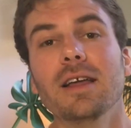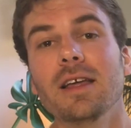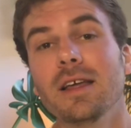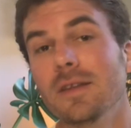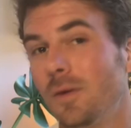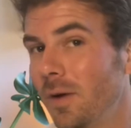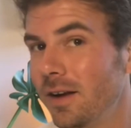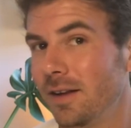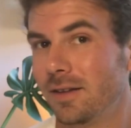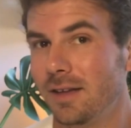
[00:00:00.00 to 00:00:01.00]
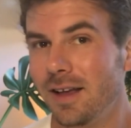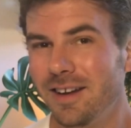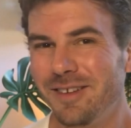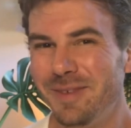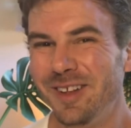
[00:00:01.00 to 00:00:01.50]
He's quite excited
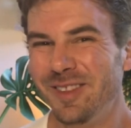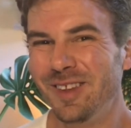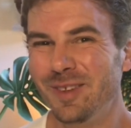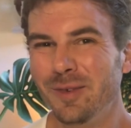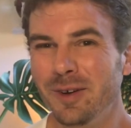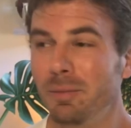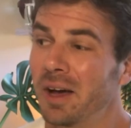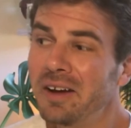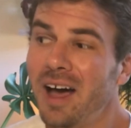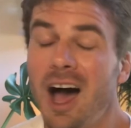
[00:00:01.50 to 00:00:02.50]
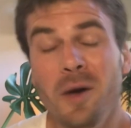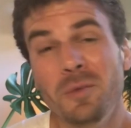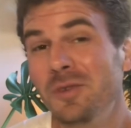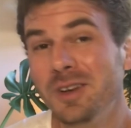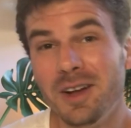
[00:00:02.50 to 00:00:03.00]
about this one, but I'm
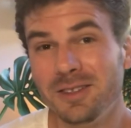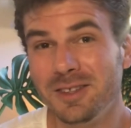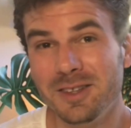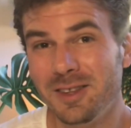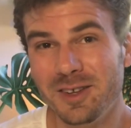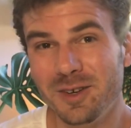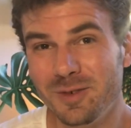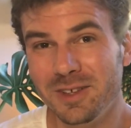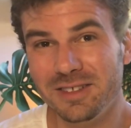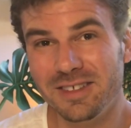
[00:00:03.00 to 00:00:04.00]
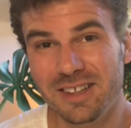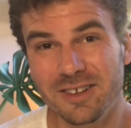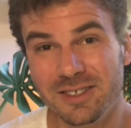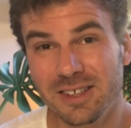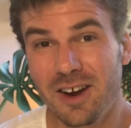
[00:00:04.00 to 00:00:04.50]
moving on to the third one, so
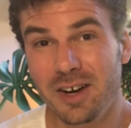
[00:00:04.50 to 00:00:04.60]
sorry